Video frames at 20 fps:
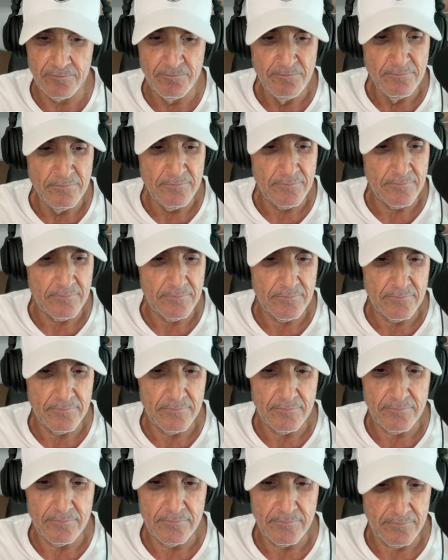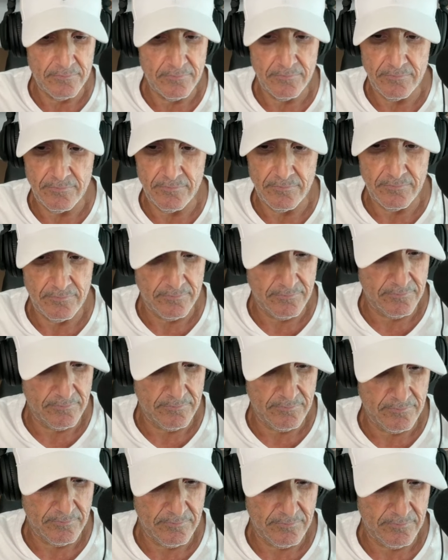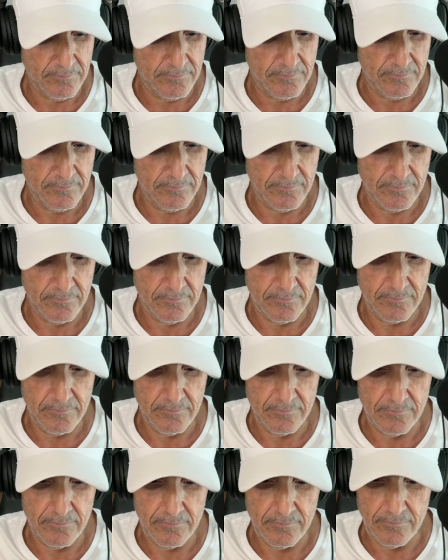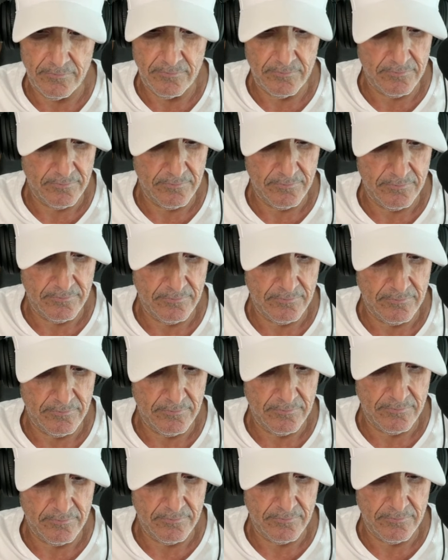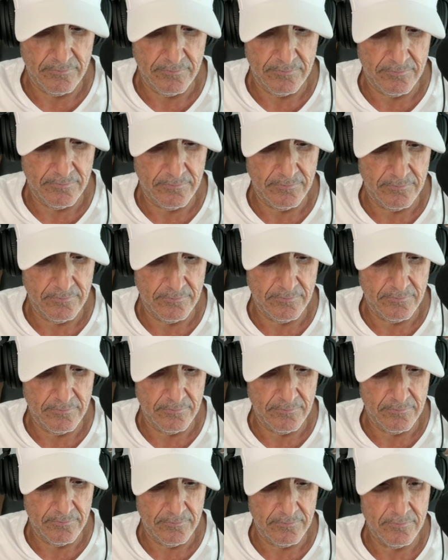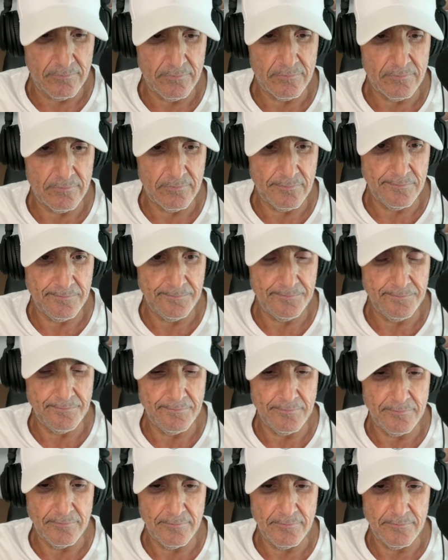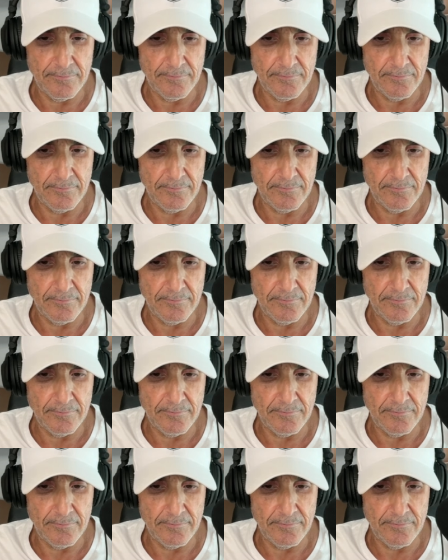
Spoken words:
(silence)